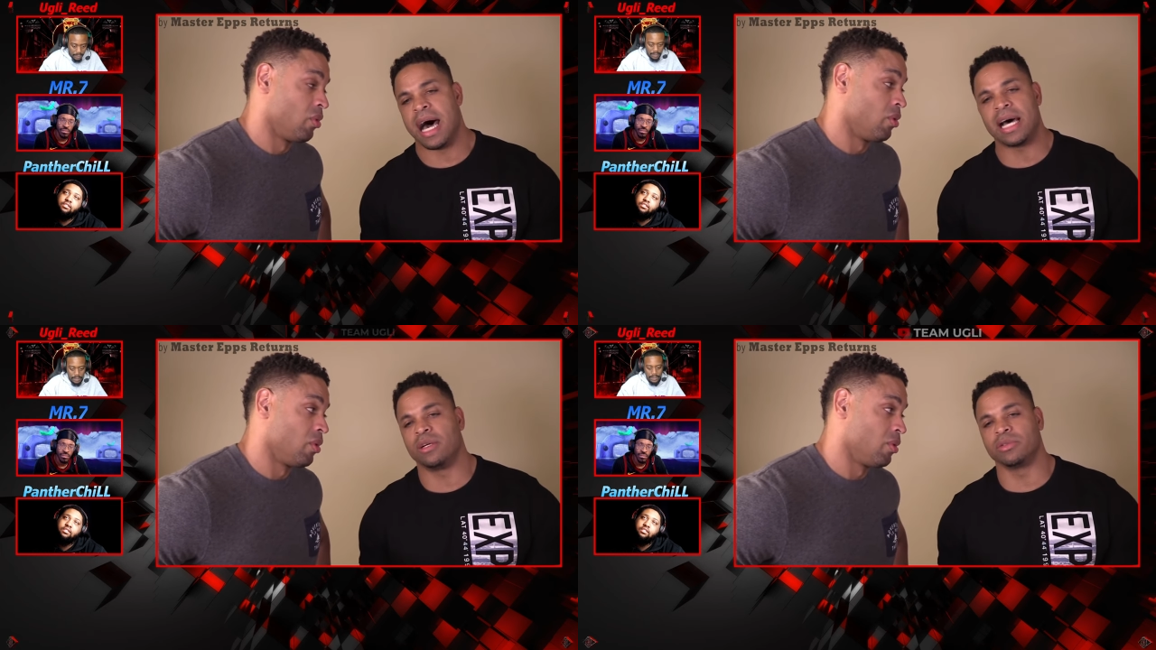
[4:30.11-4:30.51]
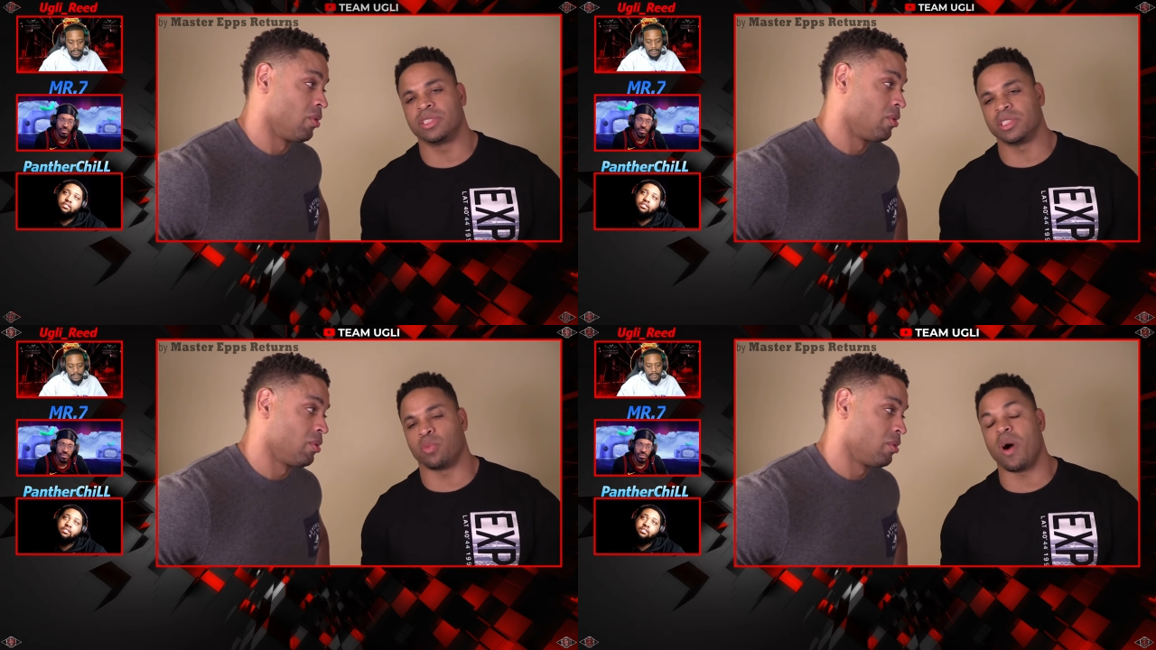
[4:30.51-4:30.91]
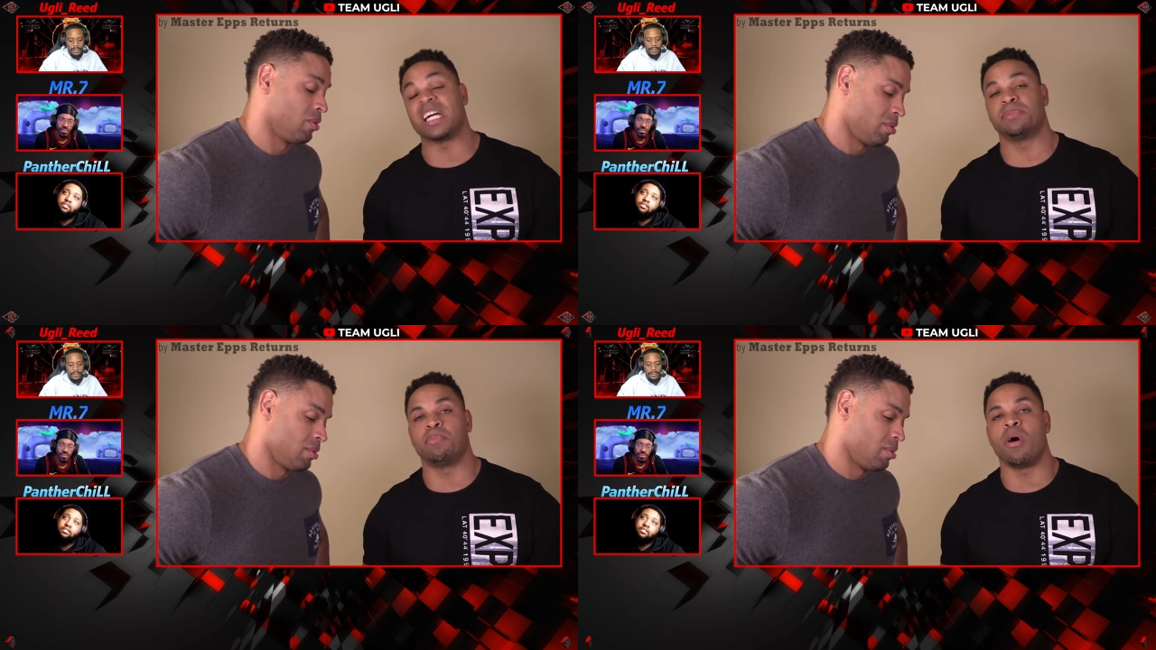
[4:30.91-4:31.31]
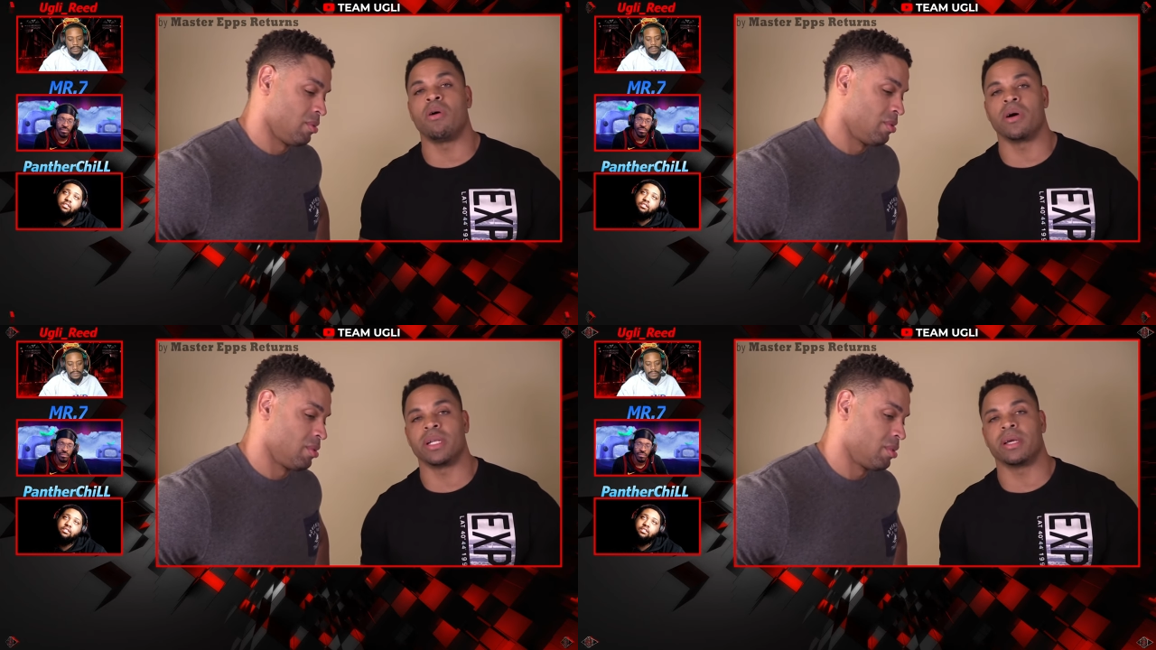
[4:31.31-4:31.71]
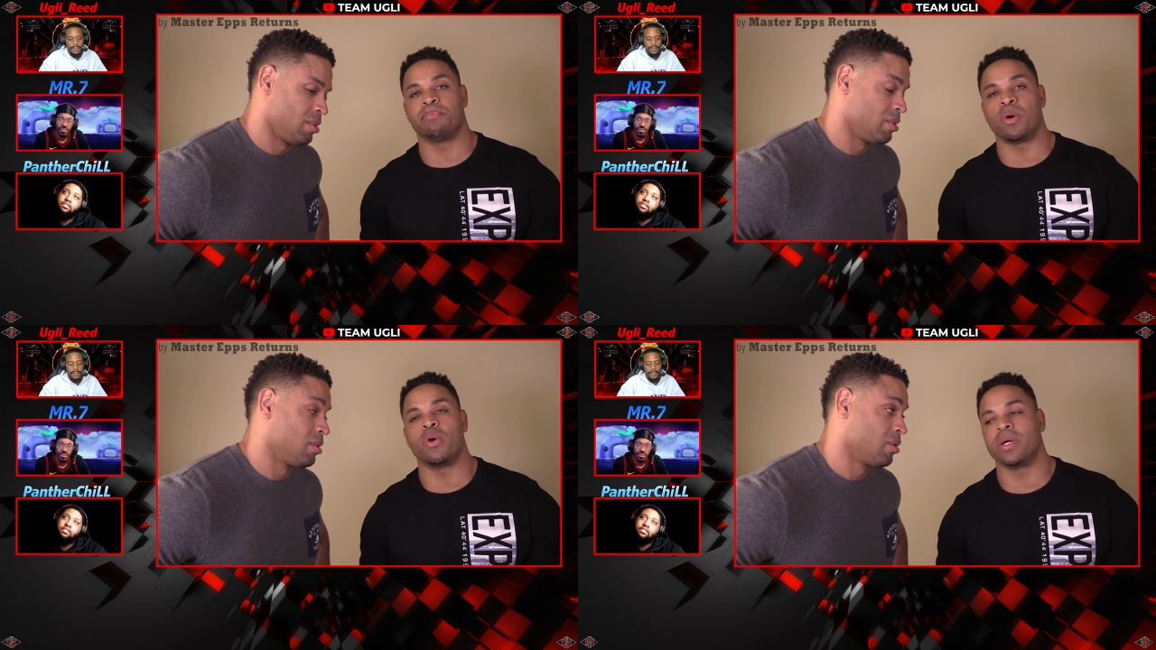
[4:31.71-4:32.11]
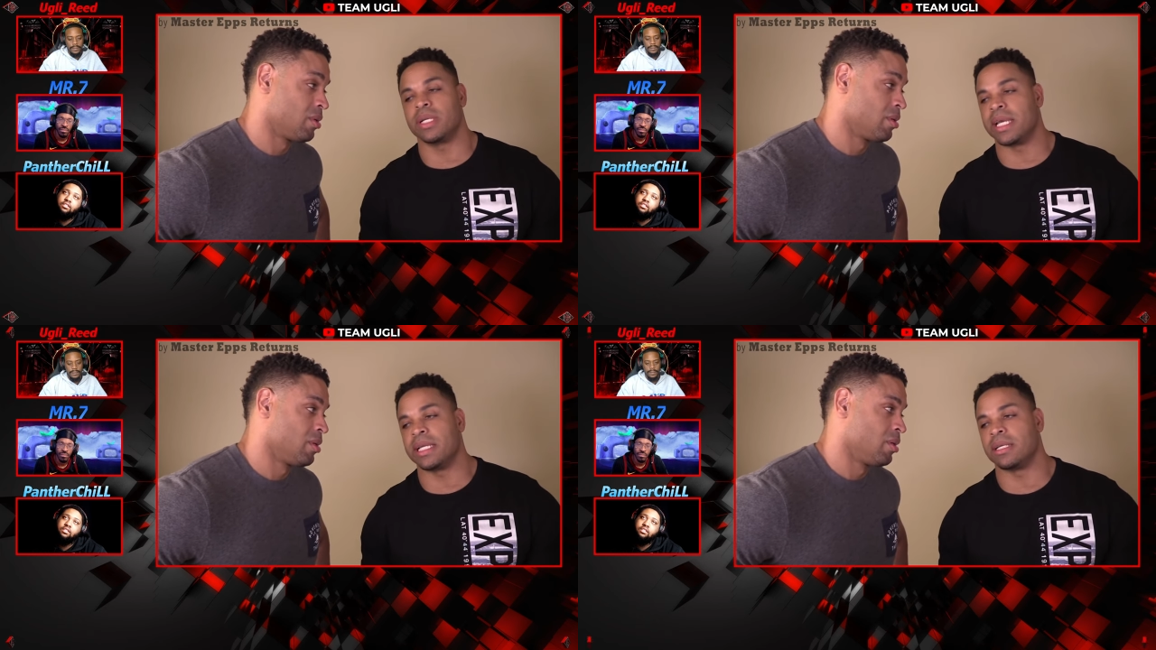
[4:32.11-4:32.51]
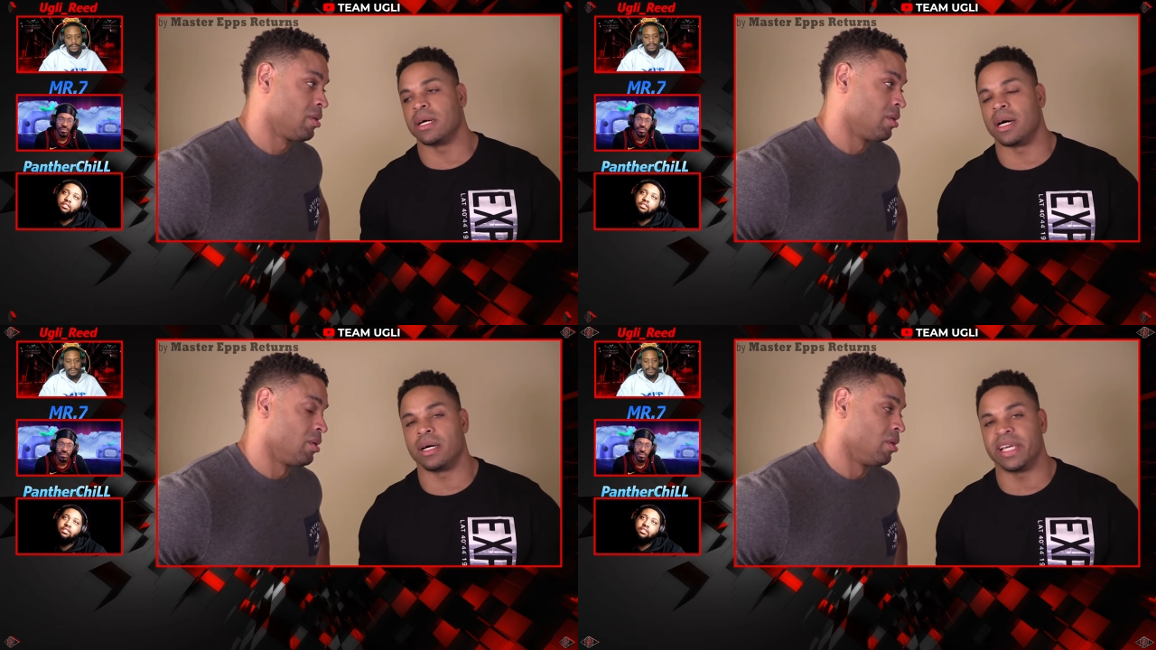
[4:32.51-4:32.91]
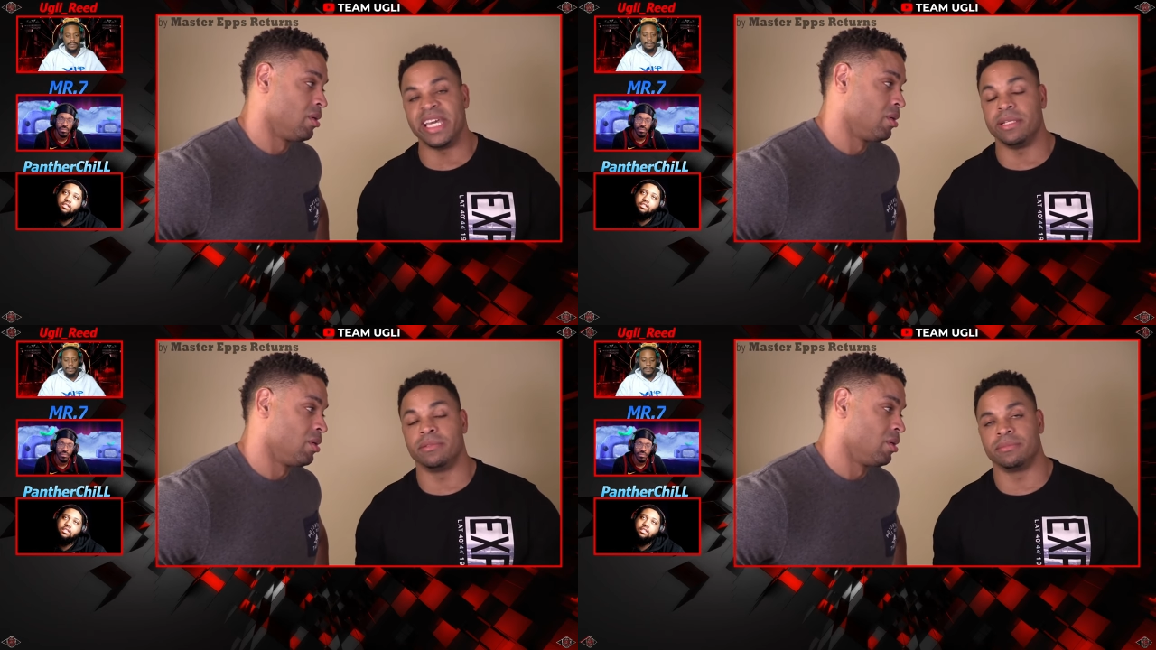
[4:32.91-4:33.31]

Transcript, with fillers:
Speaker 1: I don't just watch porn, porn and uh, eat